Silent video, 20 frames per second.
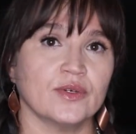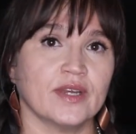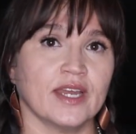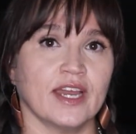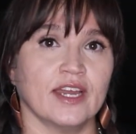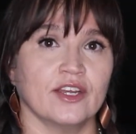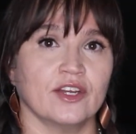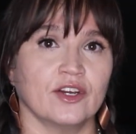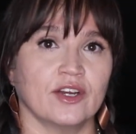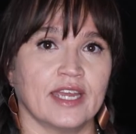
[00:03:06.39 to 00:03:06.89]

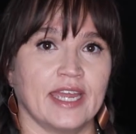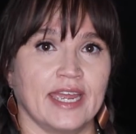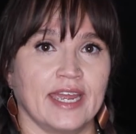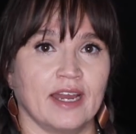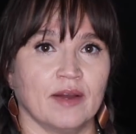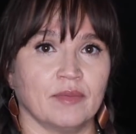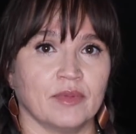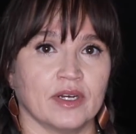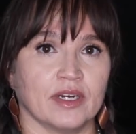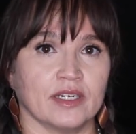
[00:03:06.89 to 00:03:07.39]
get your
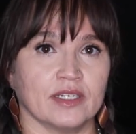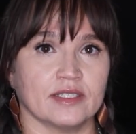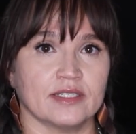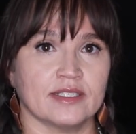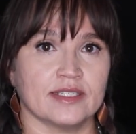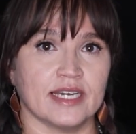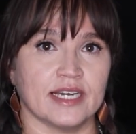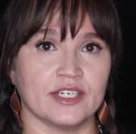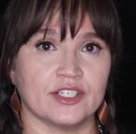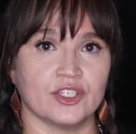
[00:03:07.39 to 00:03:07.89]
camera
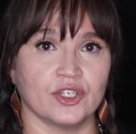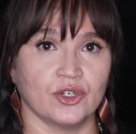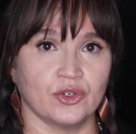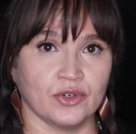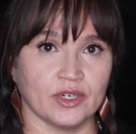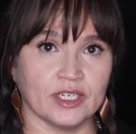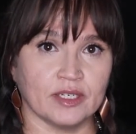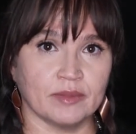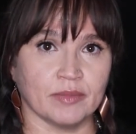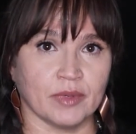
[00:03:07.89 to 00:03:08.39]
set to
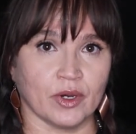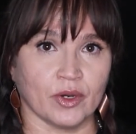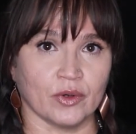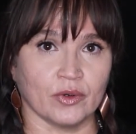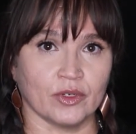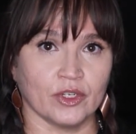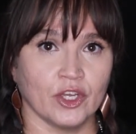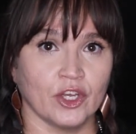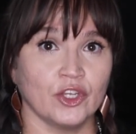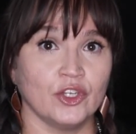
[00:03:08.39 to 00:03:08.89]
grid
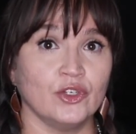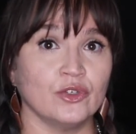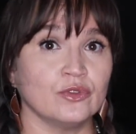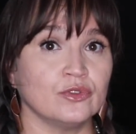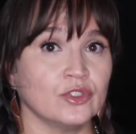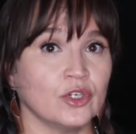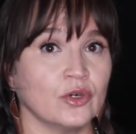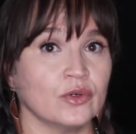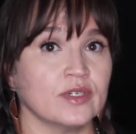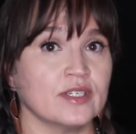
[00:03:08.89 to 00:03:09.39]
mode, you'll
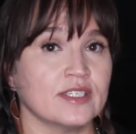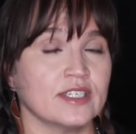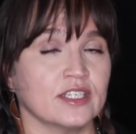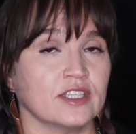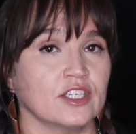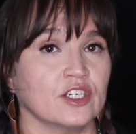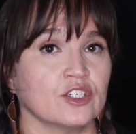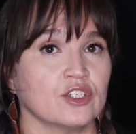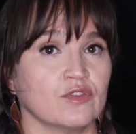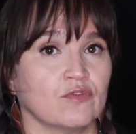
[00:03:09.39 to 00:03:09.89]
notice that
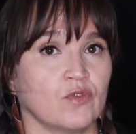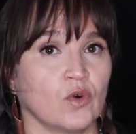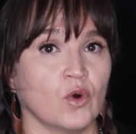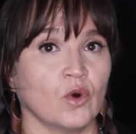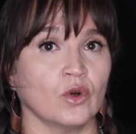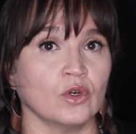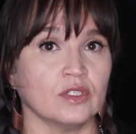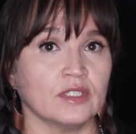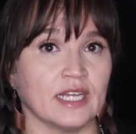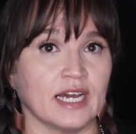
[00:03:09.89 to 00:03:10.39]
there's
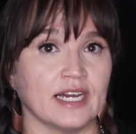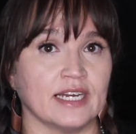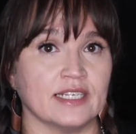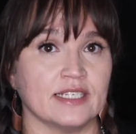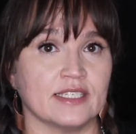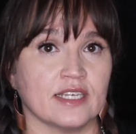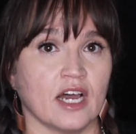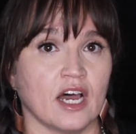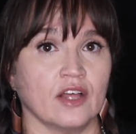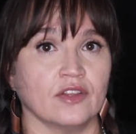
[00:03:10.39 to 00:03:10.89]
4
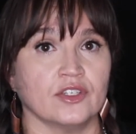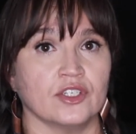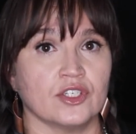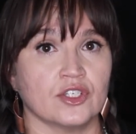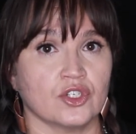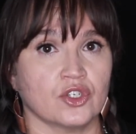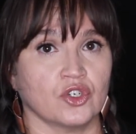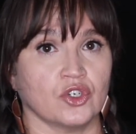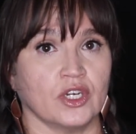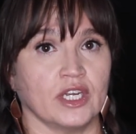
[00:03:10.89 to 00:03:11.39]
lines on the
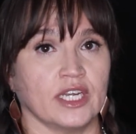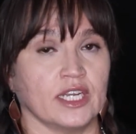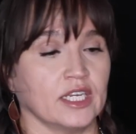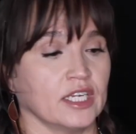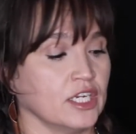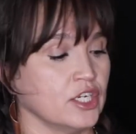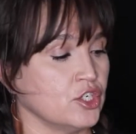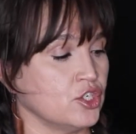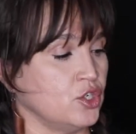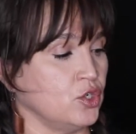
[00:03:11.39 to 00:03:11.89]

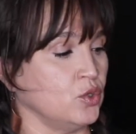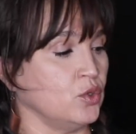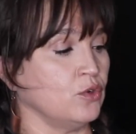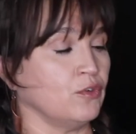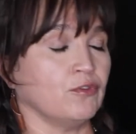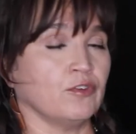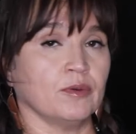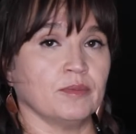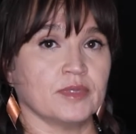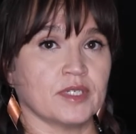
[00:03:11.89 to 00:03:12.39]
screen, 2
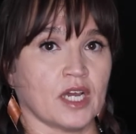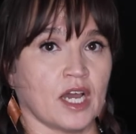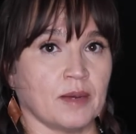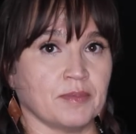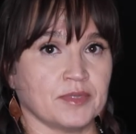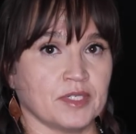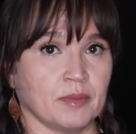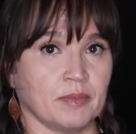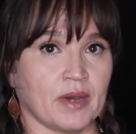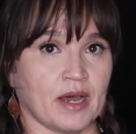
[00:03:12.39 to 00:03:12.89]
from
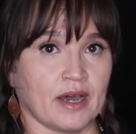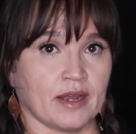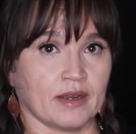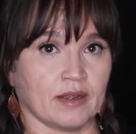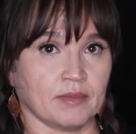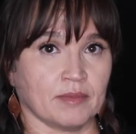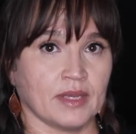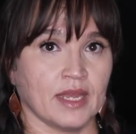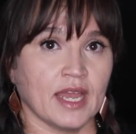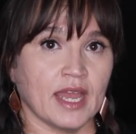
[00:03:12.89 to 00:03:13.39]
top to
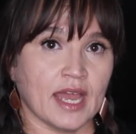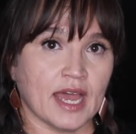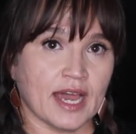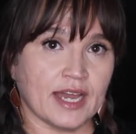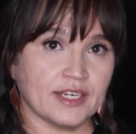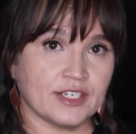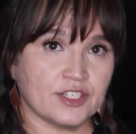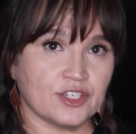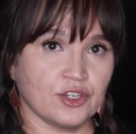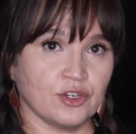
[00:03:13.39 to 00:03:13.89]
bottom
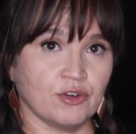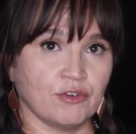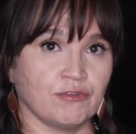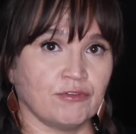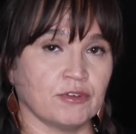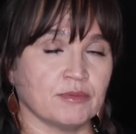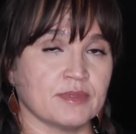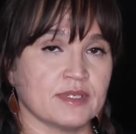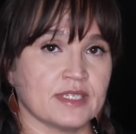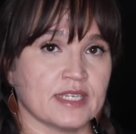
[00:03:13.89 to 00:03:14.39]
and 2
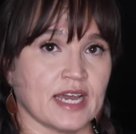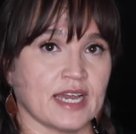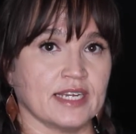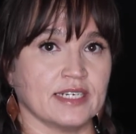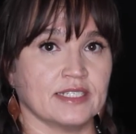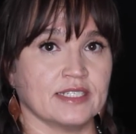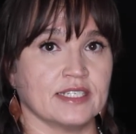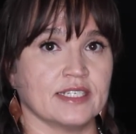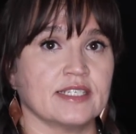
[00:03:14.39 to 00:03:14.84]
from side to